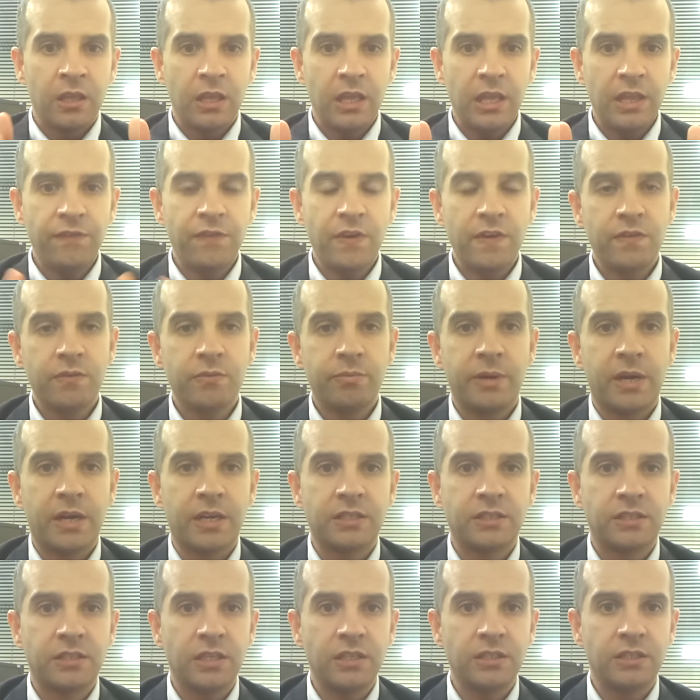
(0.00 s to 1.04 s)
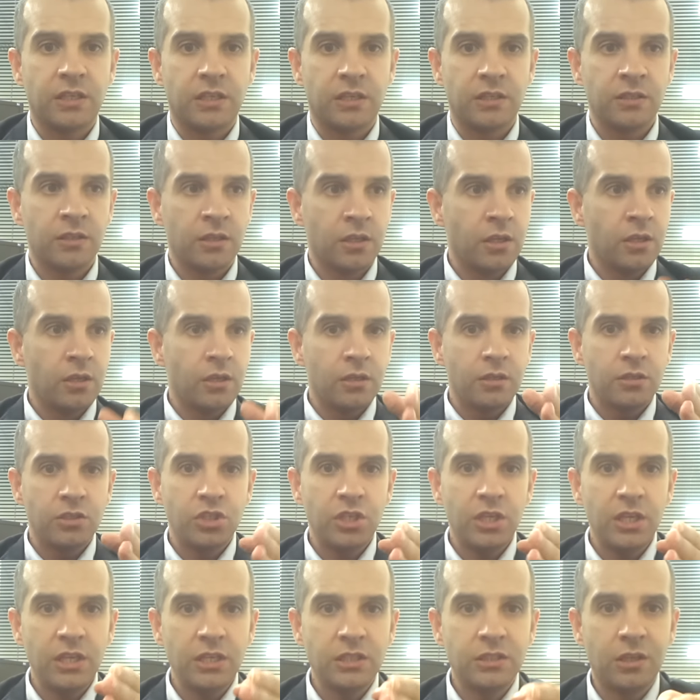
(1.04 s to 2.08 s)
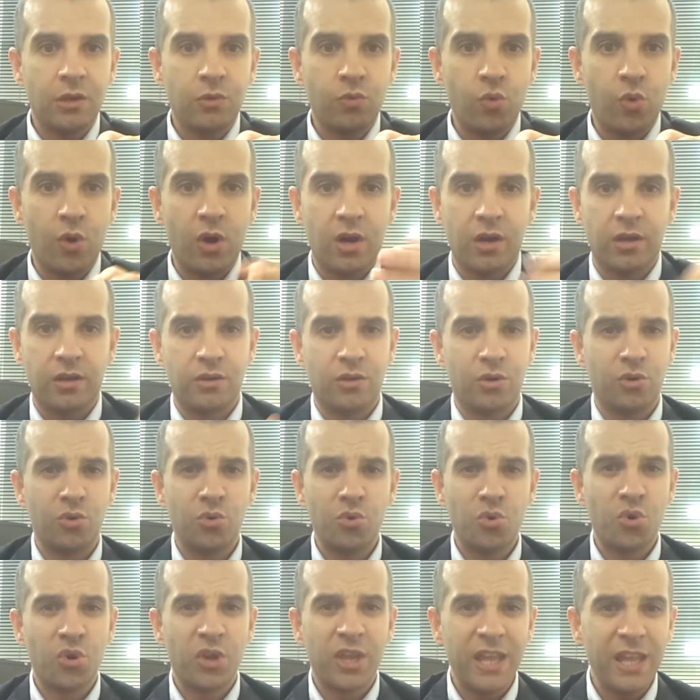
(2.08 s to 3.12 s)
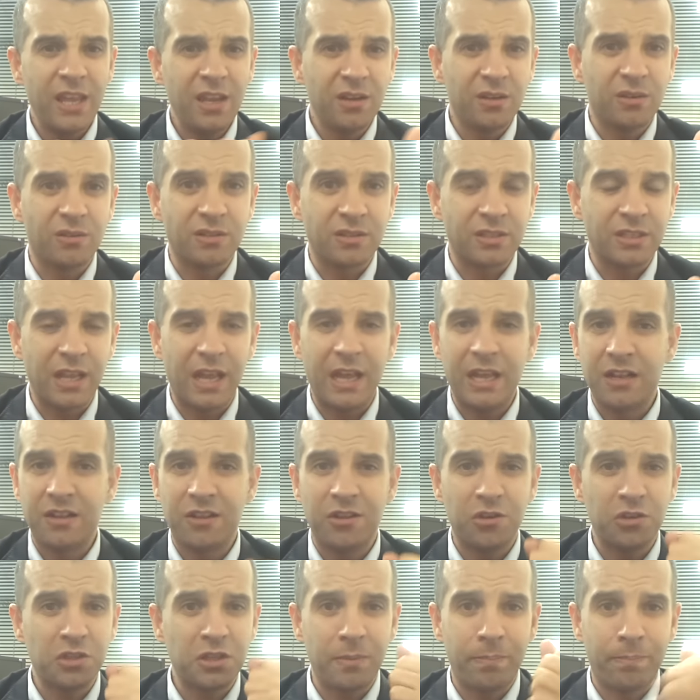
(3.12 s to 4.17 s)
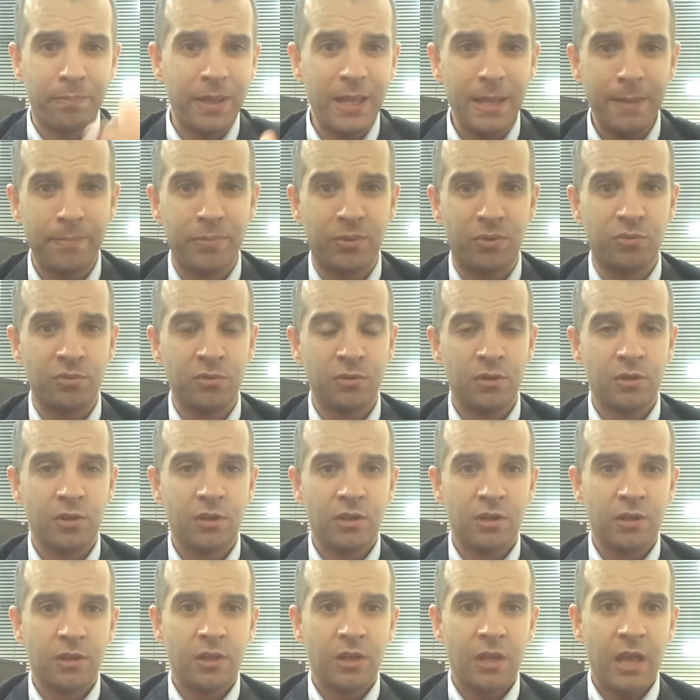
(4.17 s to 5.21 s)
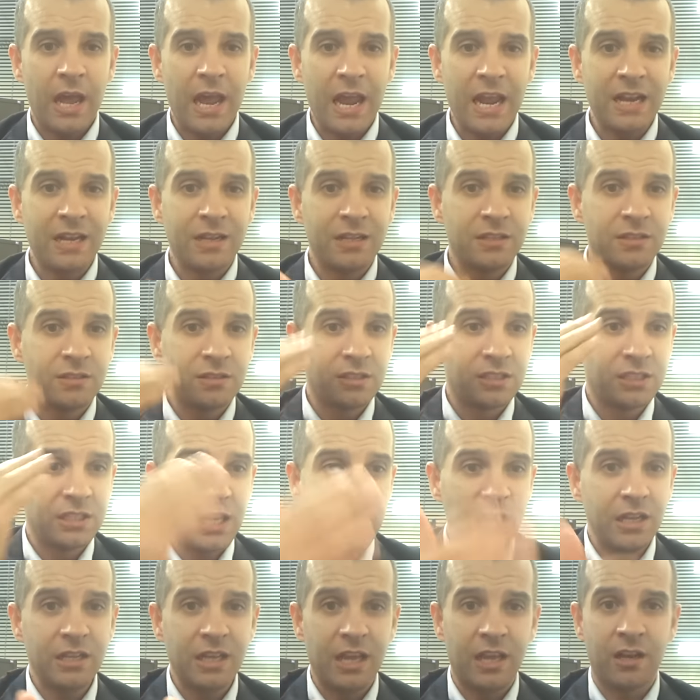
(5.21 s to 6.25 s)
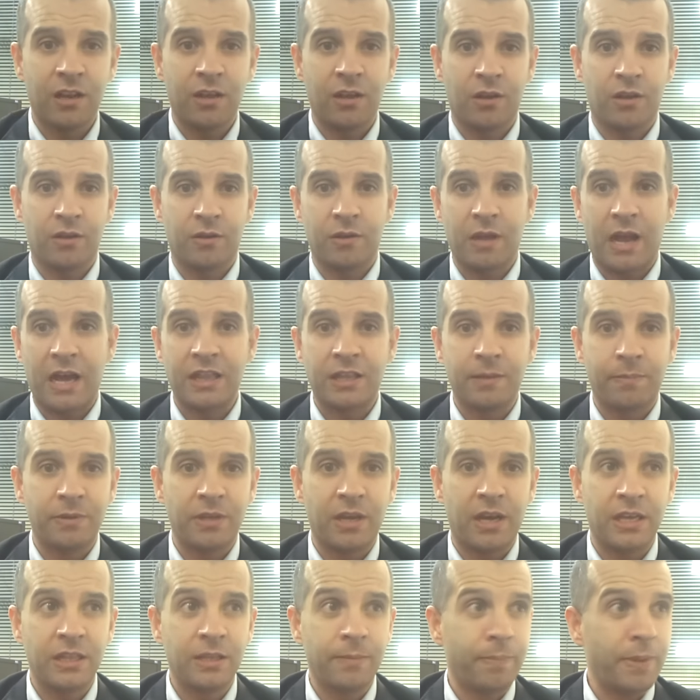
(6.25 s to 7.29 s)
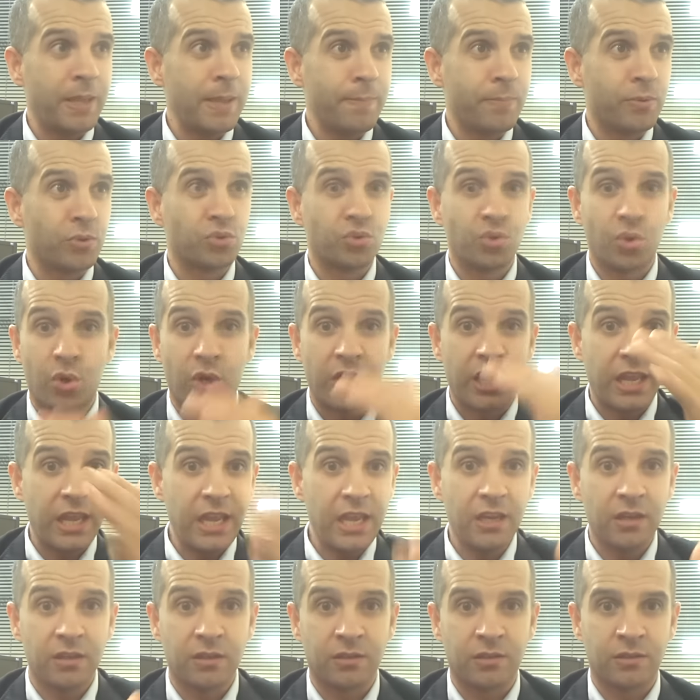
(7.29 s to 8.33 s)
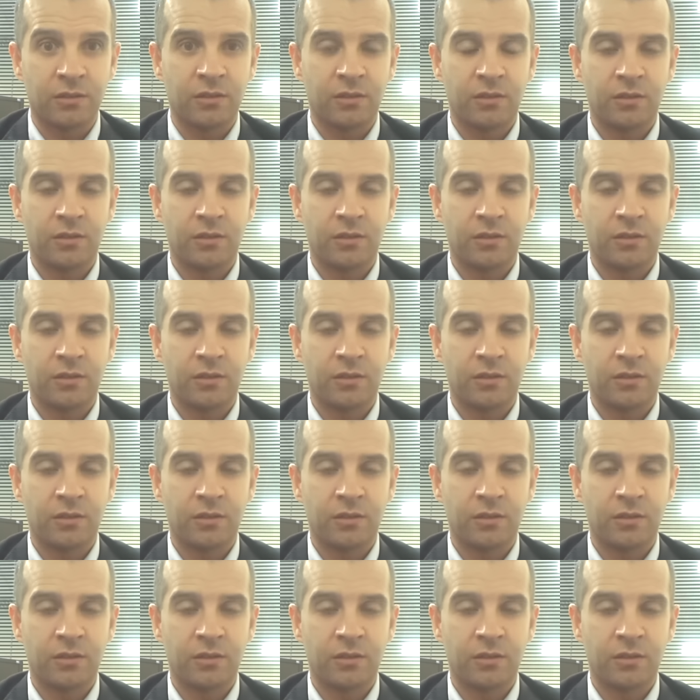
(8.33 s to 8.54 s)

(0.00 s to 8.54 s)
If everybody sees it, she's the one who kills a lot of people and send uh, other, other people to kill.